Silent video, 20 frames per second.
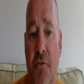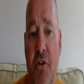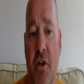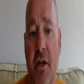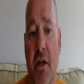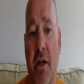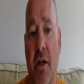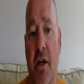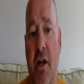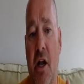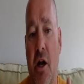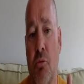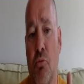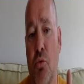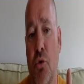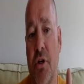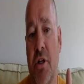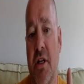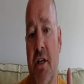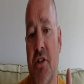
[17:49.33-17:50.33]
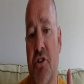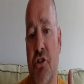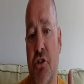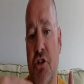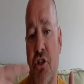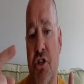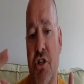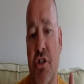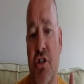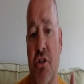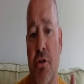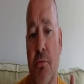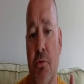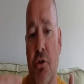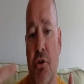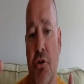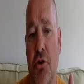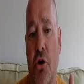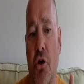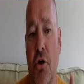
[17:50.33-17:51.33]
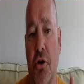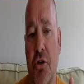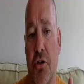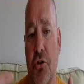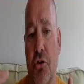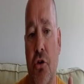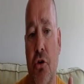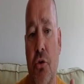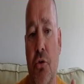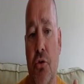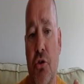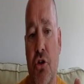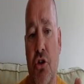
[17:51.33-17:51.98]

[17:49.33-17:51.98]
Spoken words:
Yeah, and what it is the system can kind of do